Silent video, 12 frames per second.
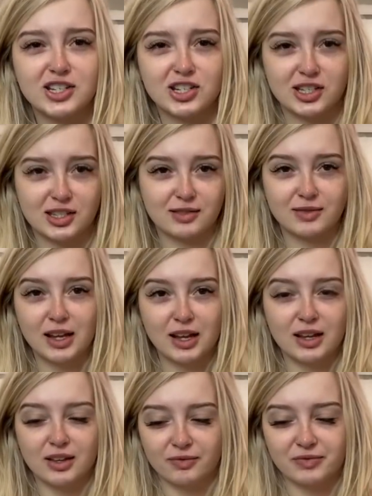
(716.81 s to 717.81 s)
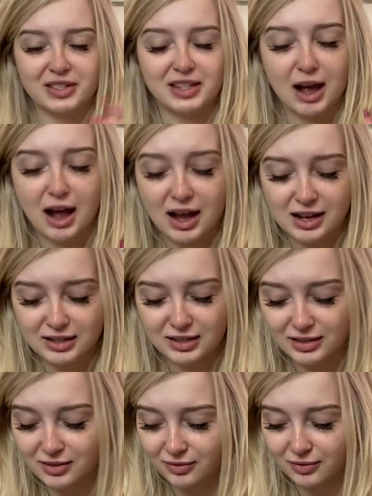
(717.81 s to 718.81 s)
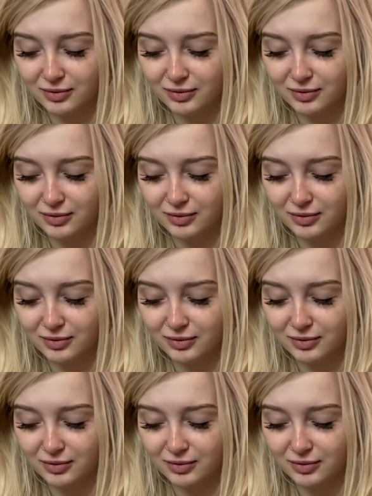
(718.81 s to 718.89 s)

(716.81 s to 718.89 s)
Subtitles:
just socks,